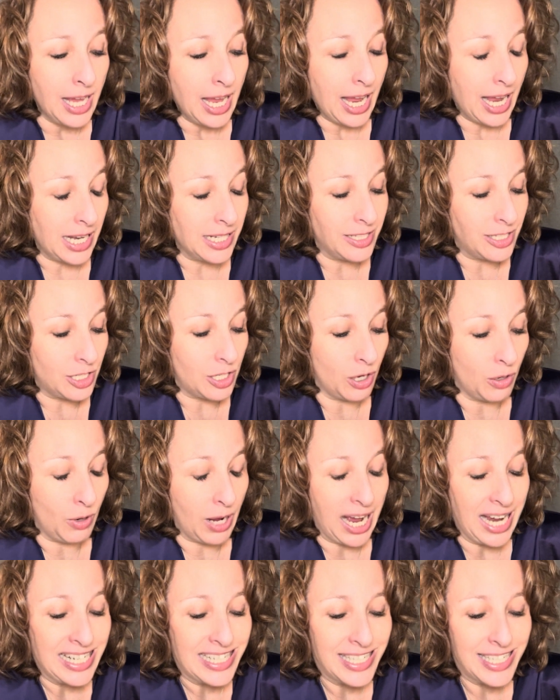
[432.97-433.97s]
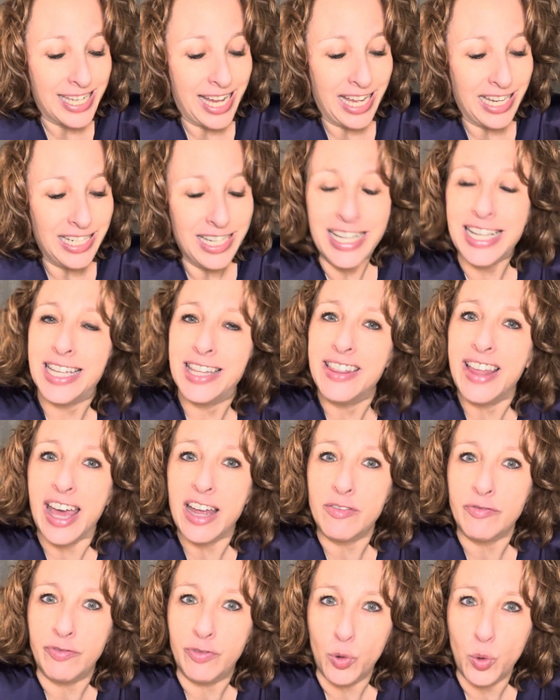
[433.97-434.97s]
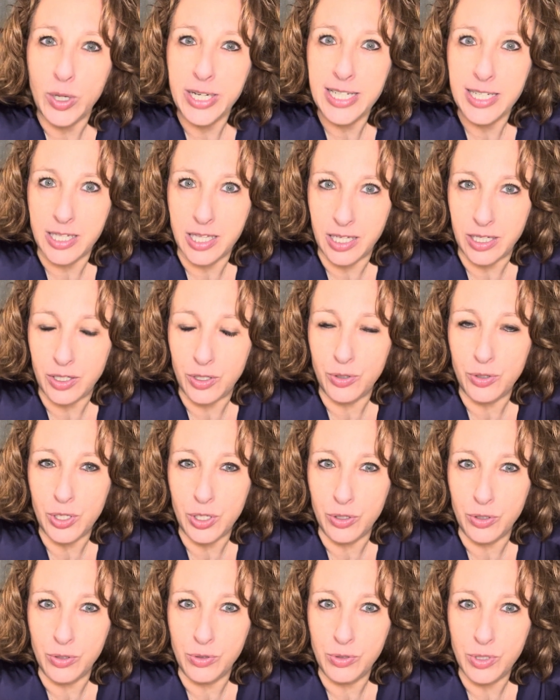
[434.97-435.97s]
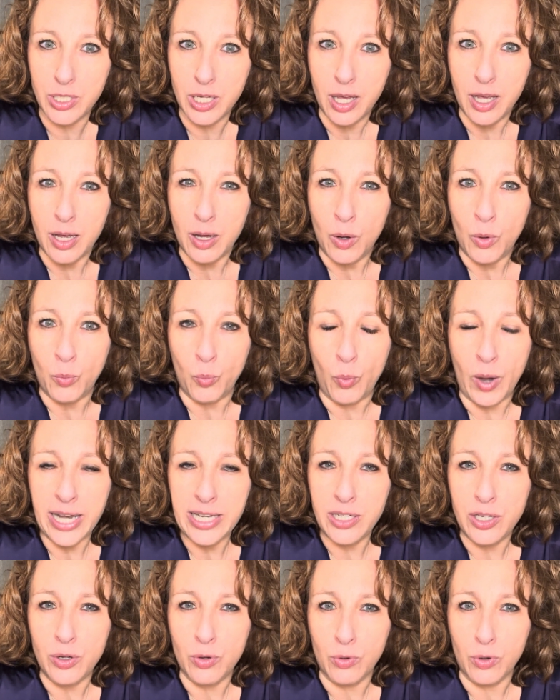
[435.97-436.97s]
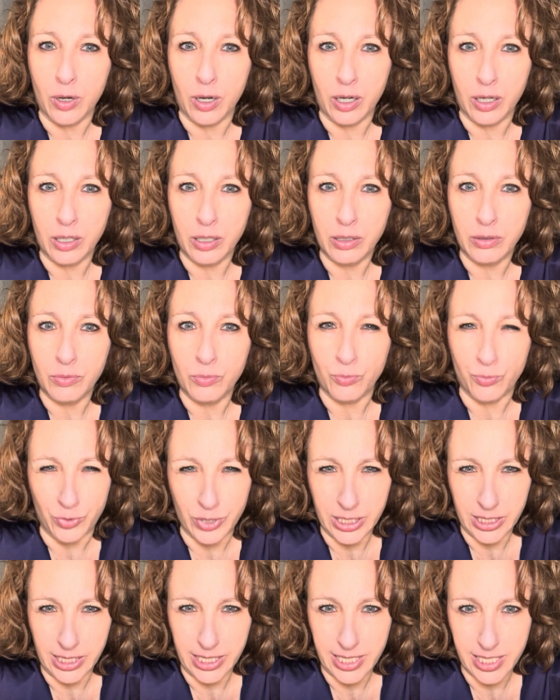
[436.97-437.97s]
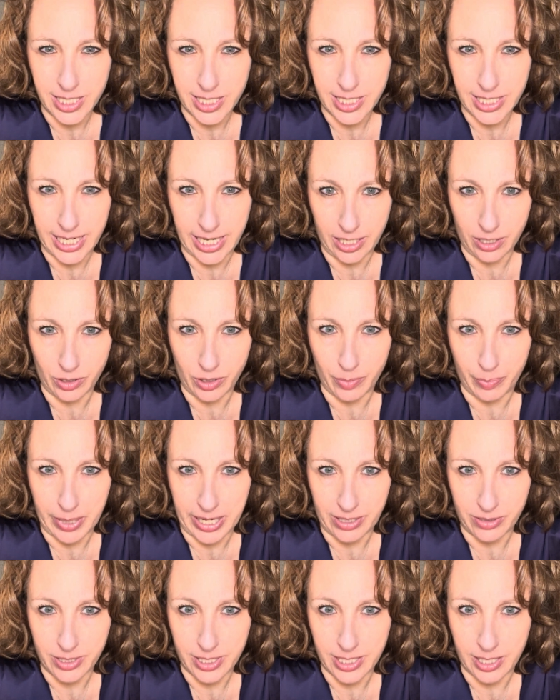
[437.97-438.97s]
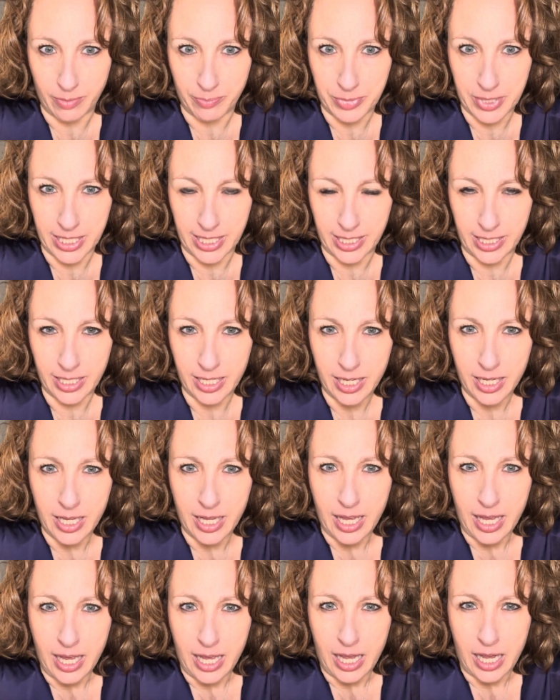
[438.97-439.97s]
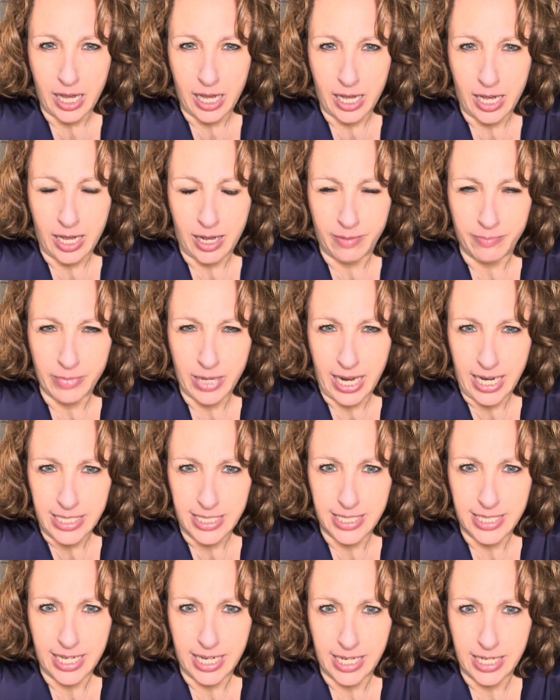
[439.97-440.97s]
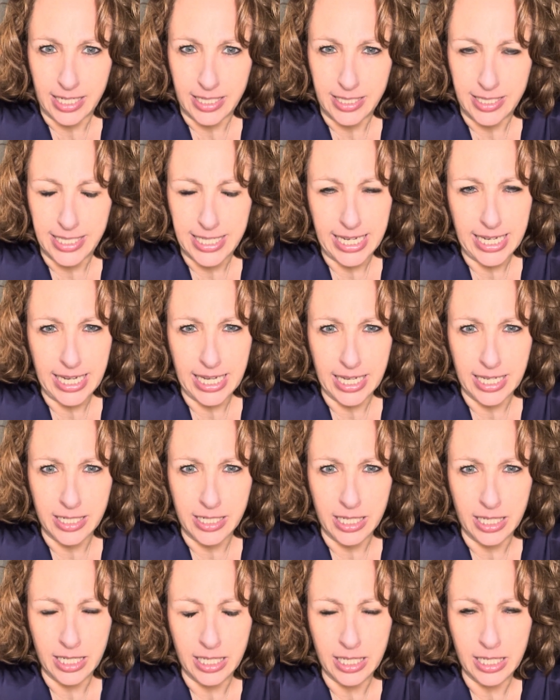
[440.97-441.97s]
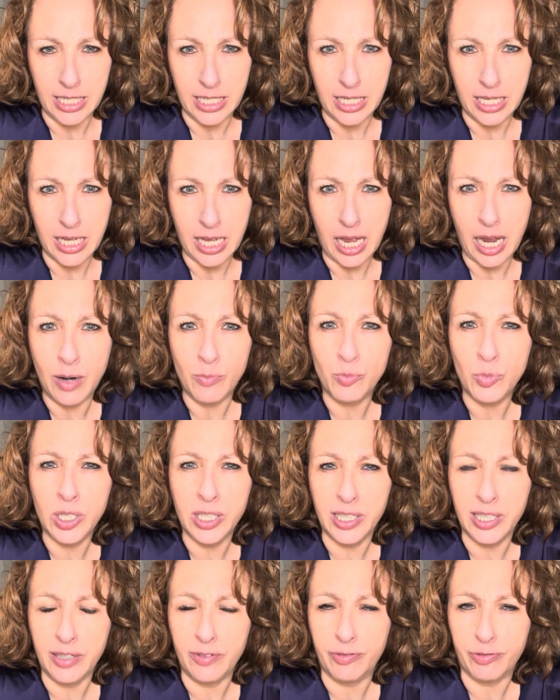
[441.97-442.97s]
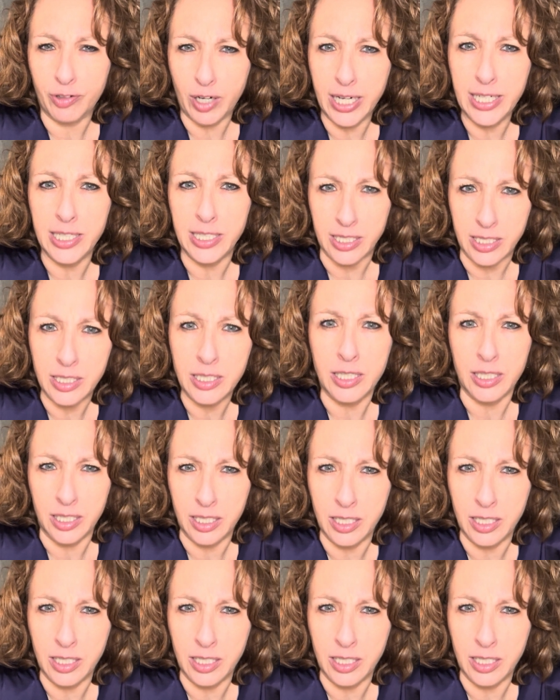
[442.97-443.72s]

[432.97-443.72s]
And so I said, in that voice that you use when you're really scared about something, I said, Dad, I'm really frightened.